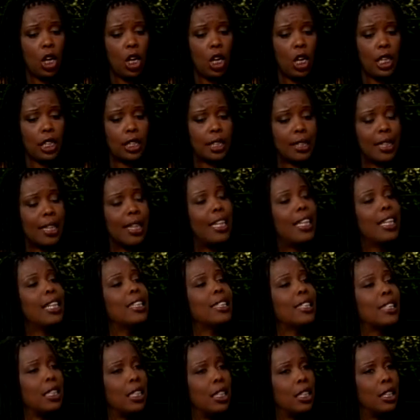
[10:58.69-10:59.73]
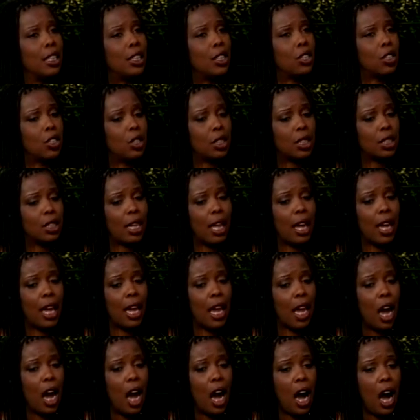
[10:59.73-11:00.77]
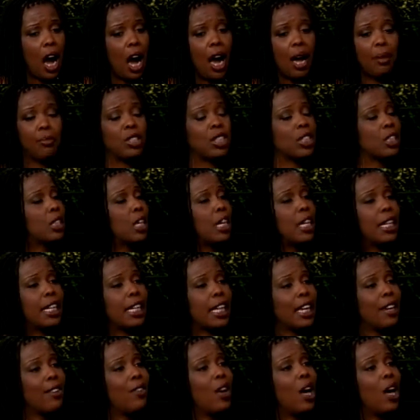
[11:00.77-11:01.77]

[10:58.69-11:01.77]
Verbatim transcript: it's easy to say, I'm just going to give